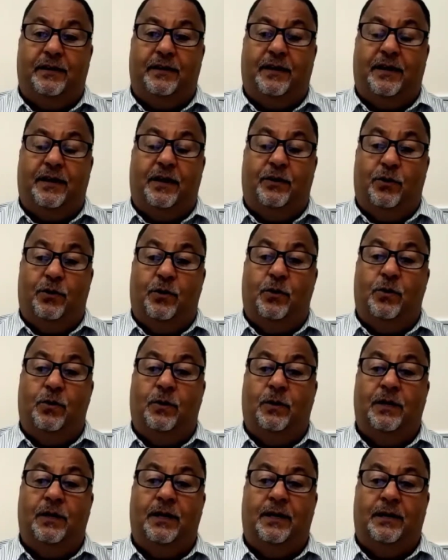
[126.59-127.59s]
are
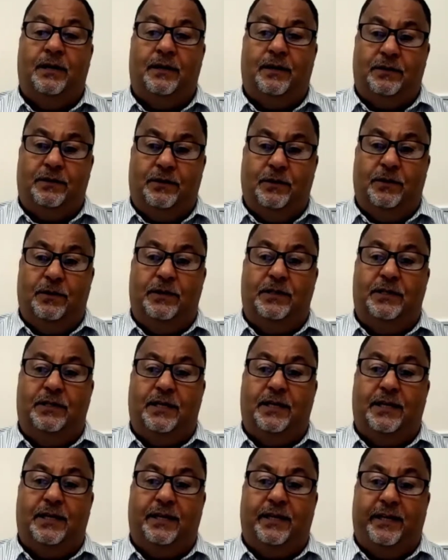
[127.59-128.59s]
all good
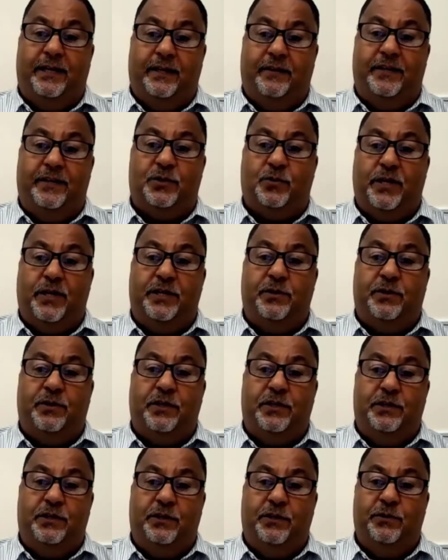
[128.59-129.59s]
areas where you
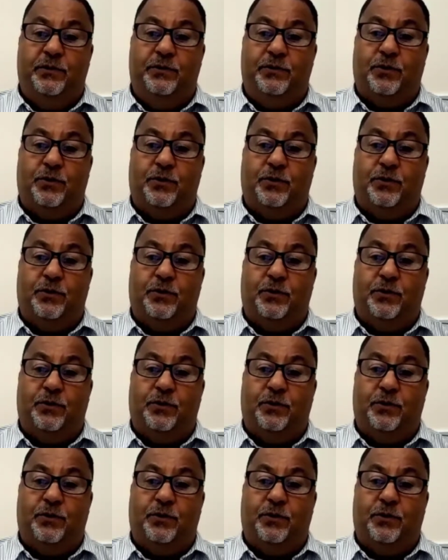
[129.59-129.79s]
can use,